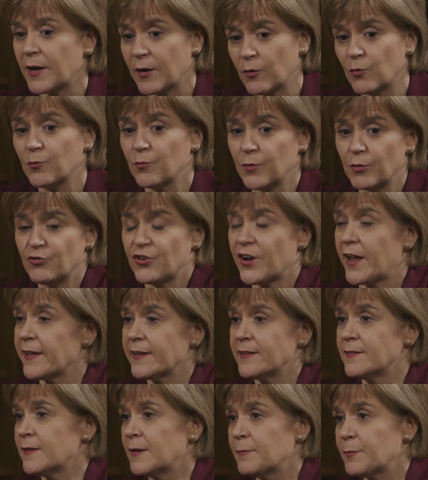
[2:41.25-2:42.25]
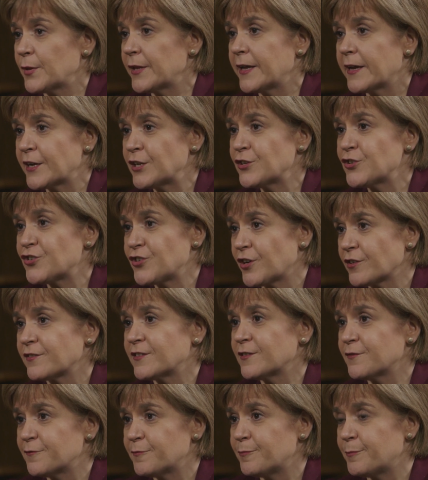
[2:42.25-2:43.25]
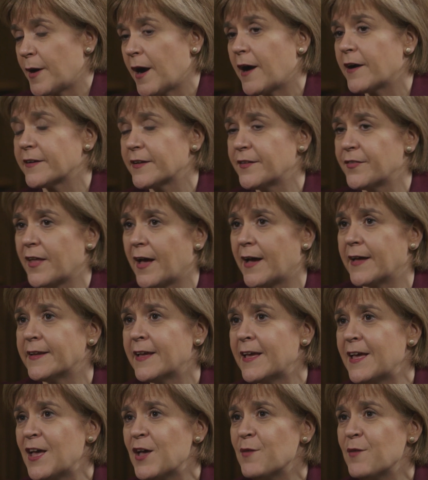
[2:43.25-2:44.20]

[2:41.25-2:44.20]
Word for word: I hope we'll try and play a constructive part in that.